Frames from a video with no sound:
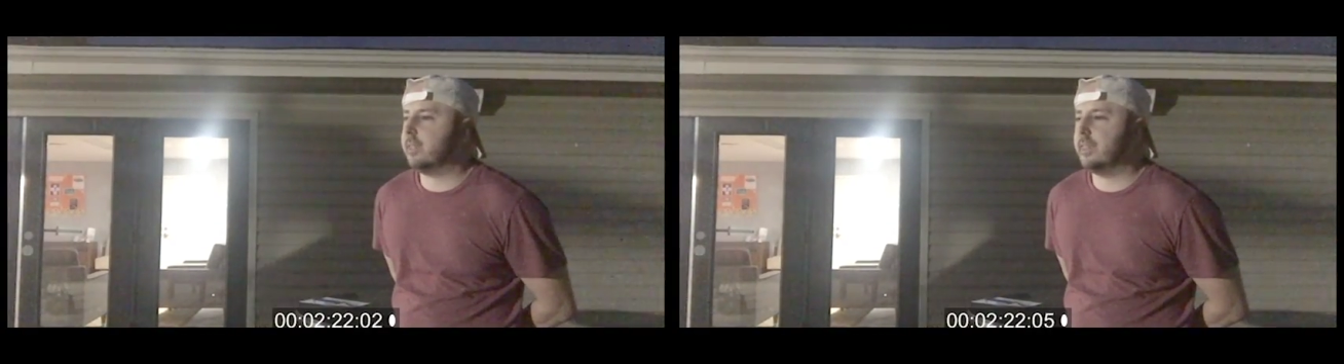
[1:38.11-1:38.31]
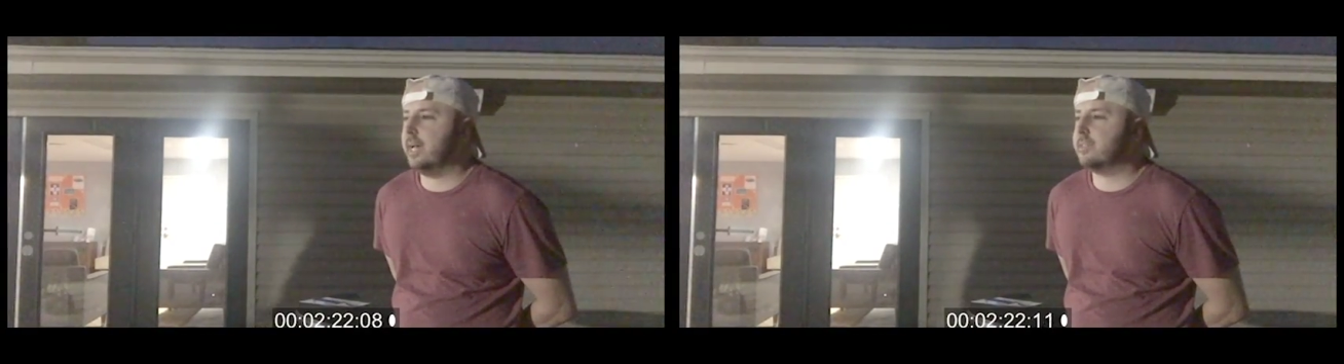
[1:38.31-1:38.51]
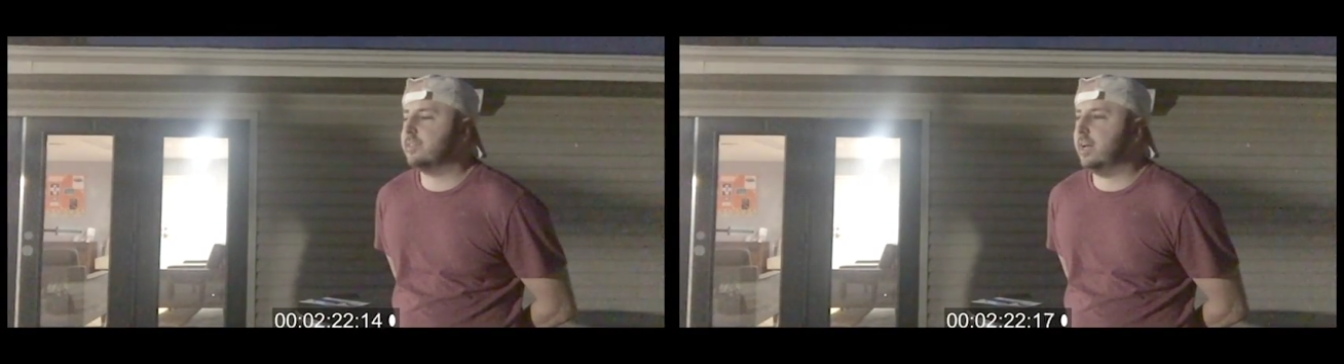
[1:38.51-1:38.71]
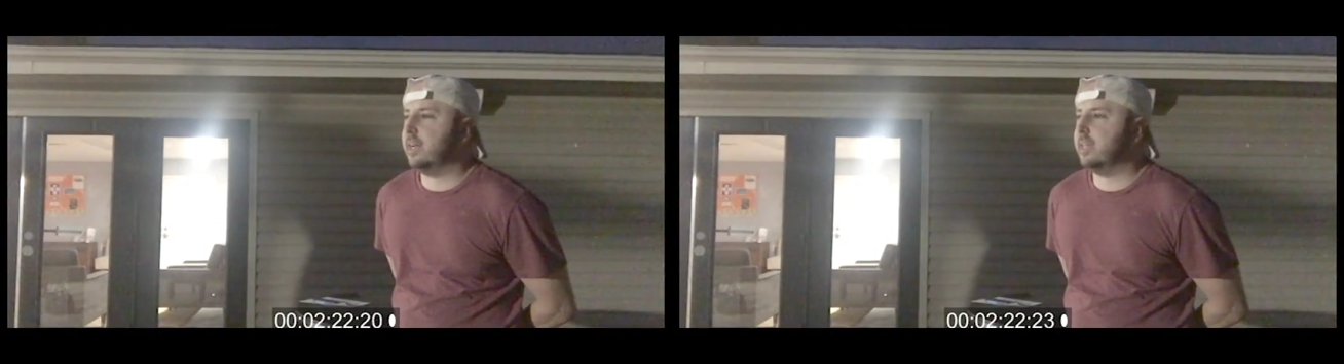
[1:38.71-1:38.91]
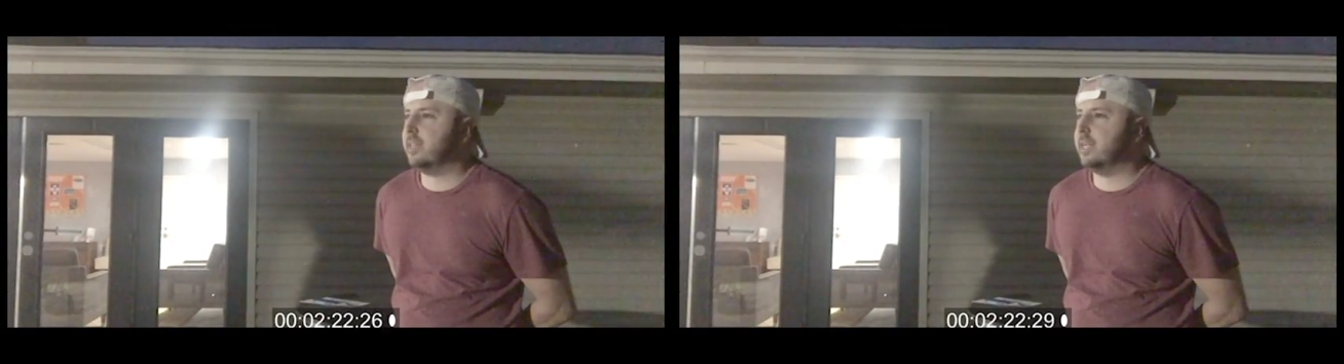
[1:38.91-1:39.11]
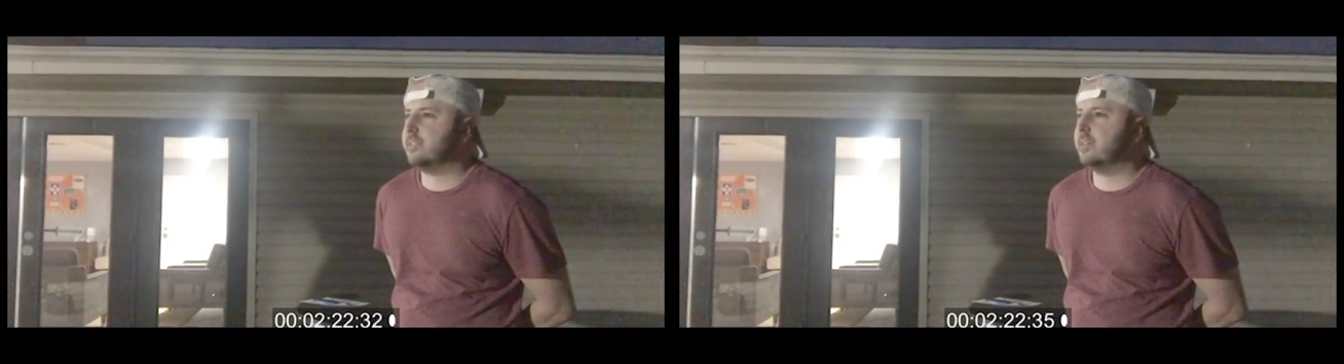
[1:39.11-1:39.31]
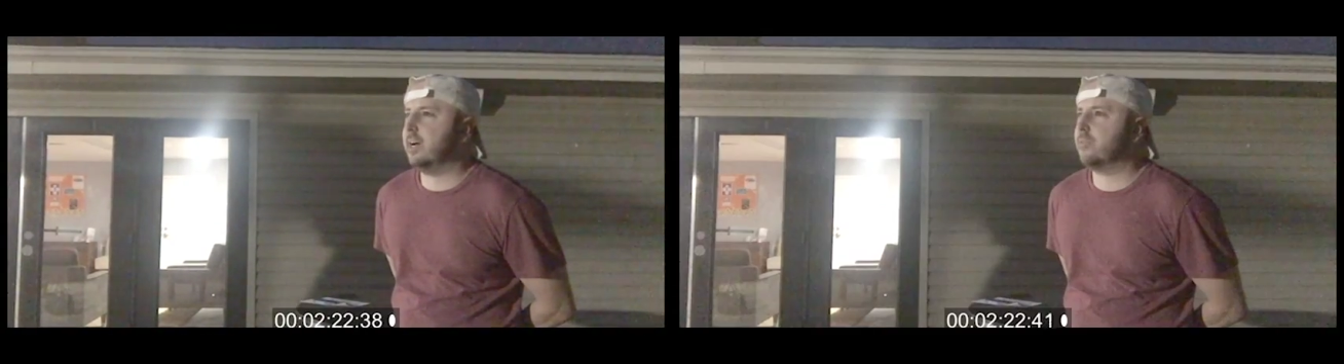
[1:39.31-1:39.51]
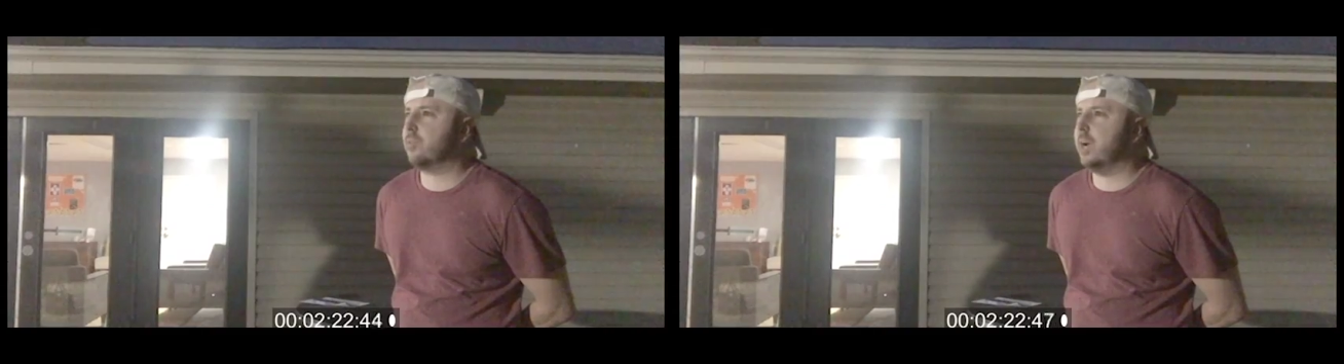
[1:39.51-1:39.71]
that's not
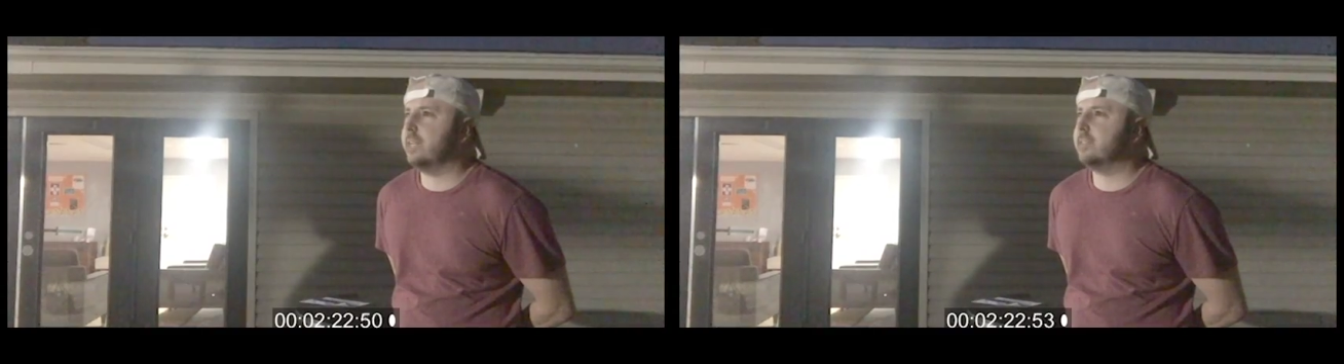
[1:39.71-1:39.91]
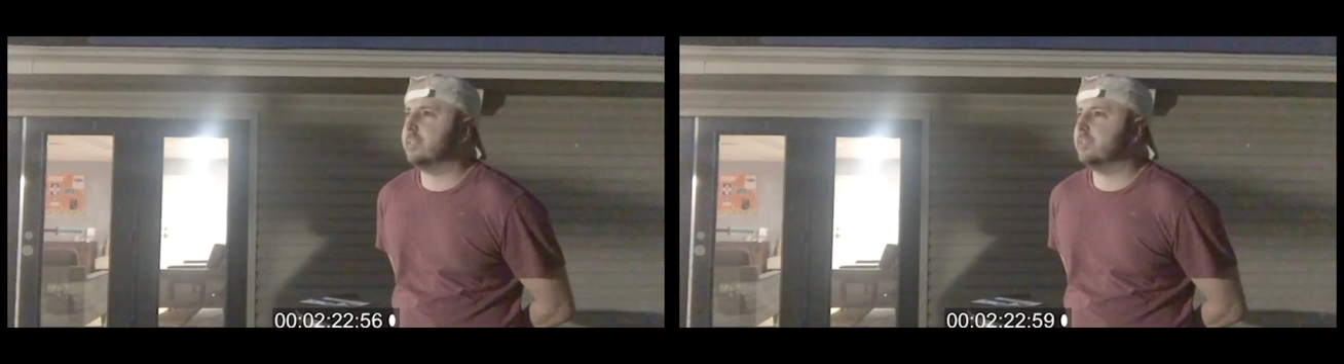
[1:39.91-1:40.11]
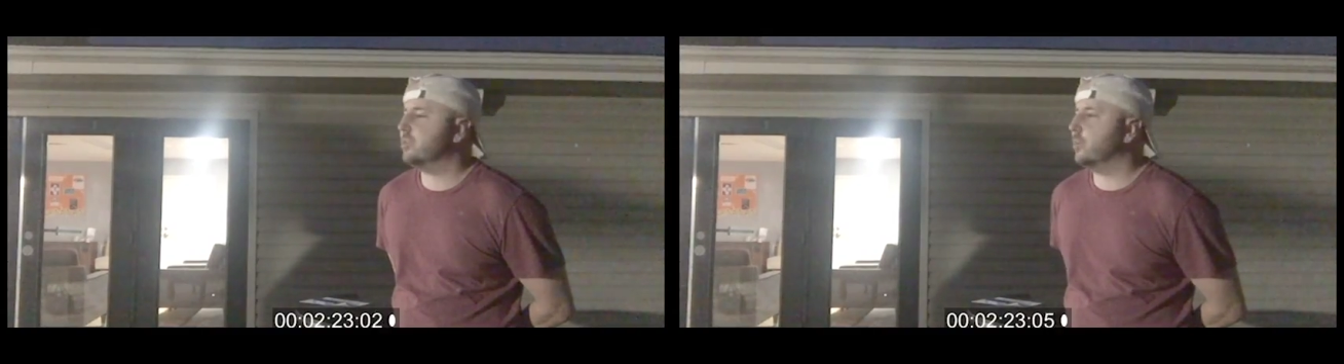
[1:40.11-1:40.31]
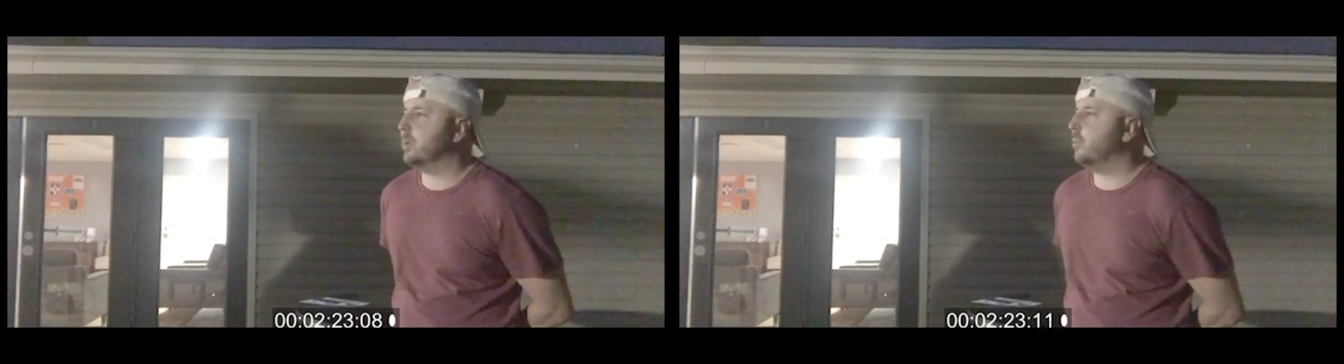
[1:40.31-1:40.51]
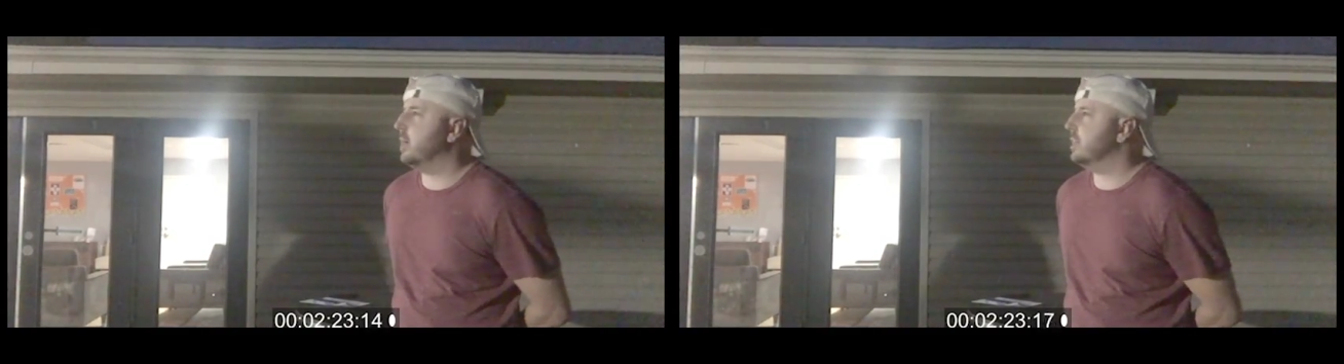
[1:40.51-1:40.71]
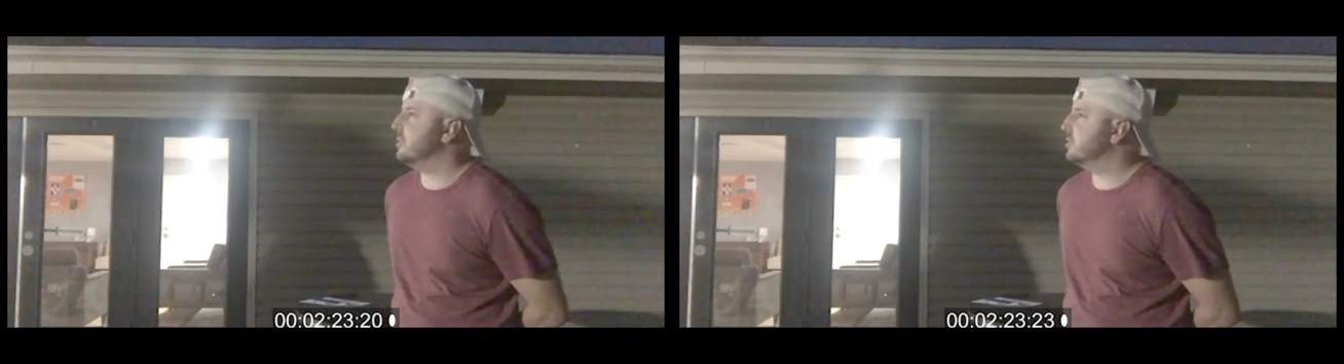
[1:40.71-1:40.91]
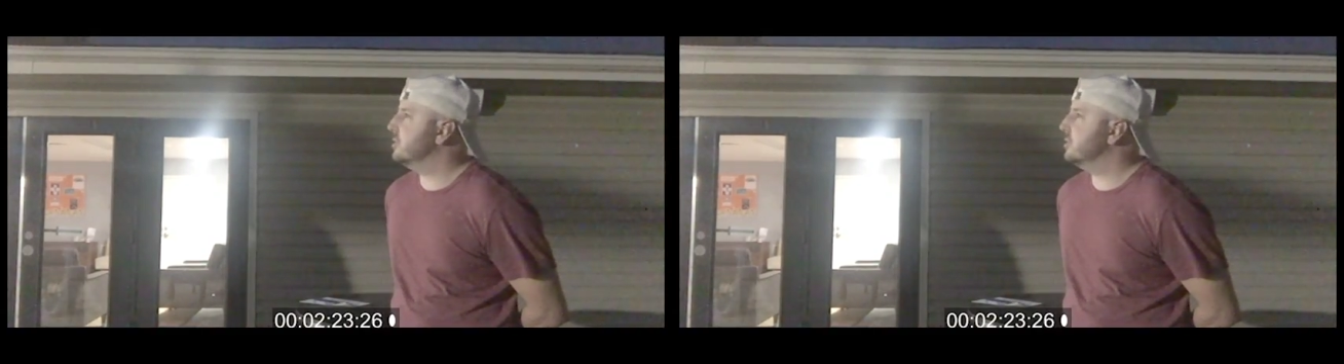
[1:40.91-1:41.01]
right in so many ways.